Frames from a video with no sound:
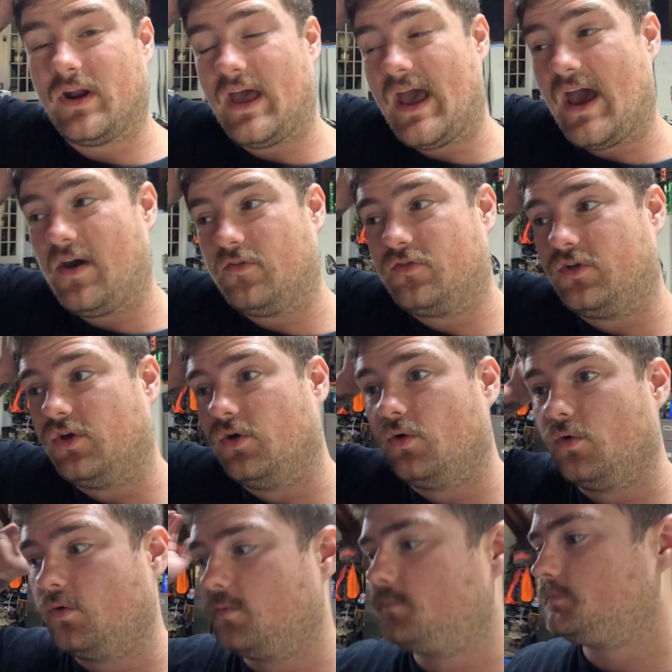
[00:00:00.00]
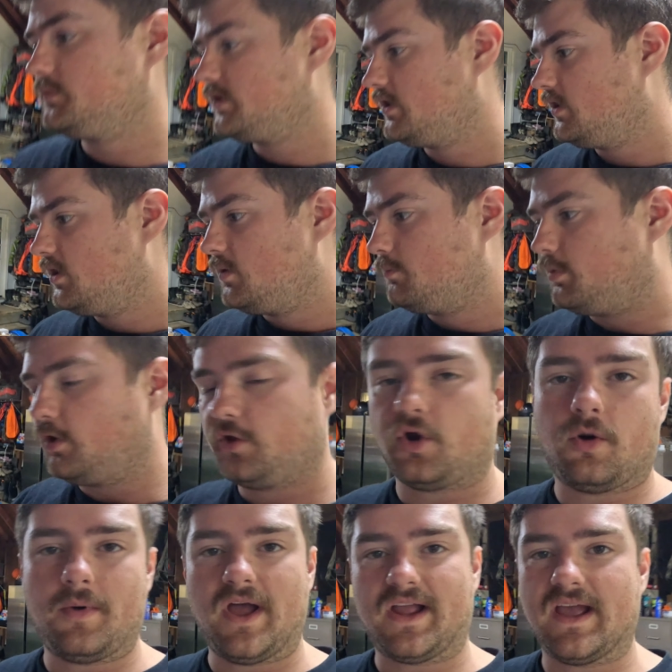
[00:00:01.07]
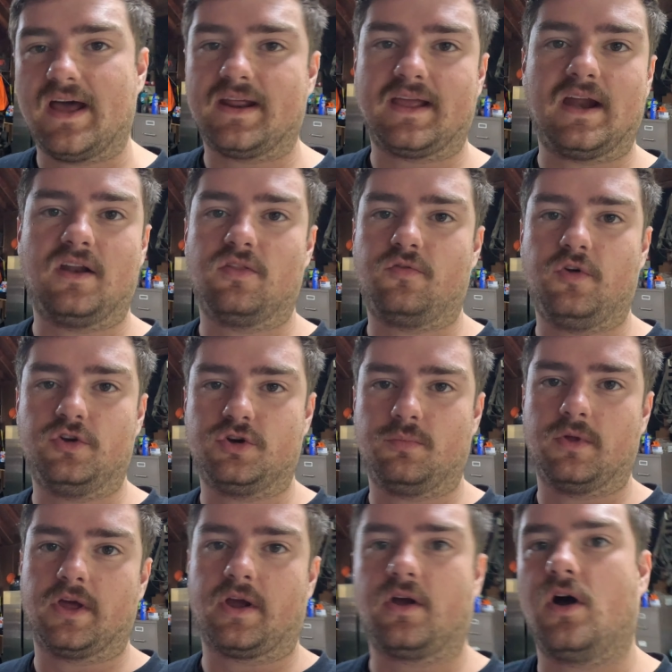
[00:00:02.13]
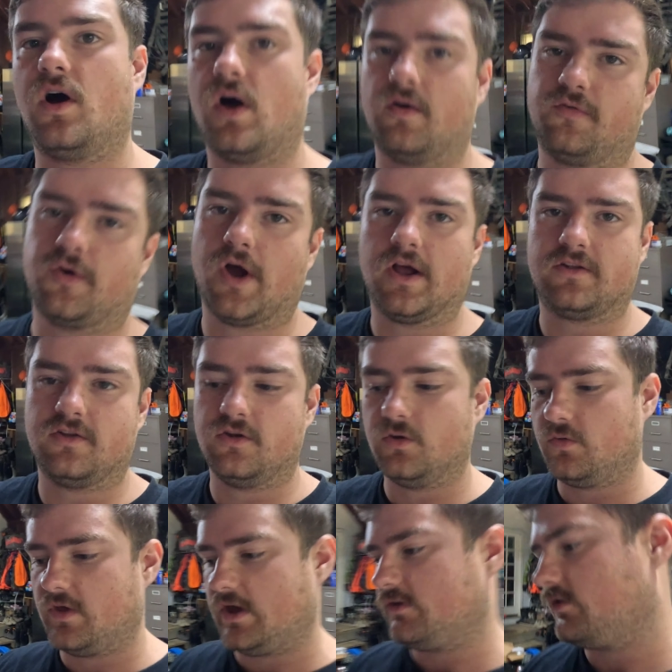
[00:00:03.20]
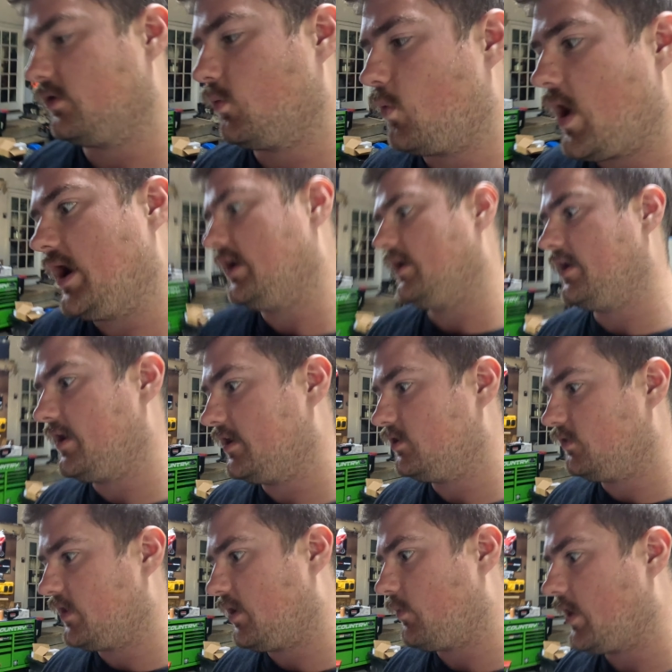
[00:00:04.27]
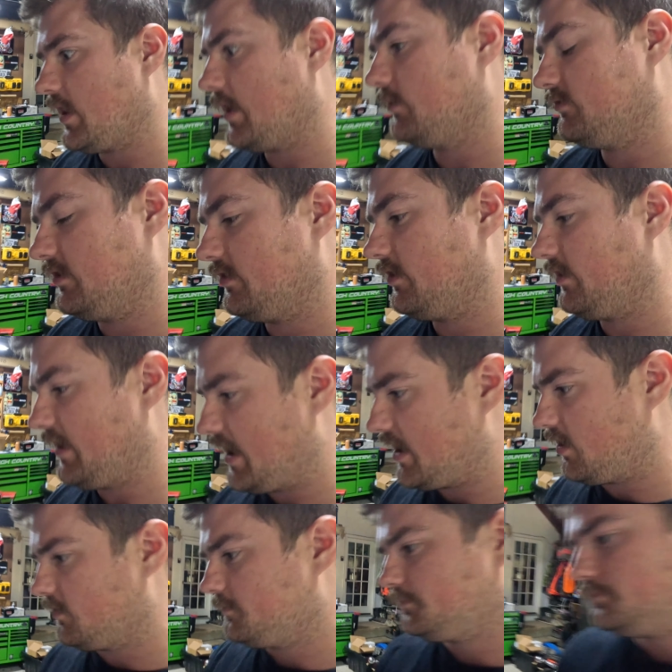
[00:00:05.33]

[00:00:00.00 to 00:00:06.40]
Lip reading: want to have to pull it all back out again in the future and be like, oh, I forgot to do this, or why didn't I do that while I was in there now?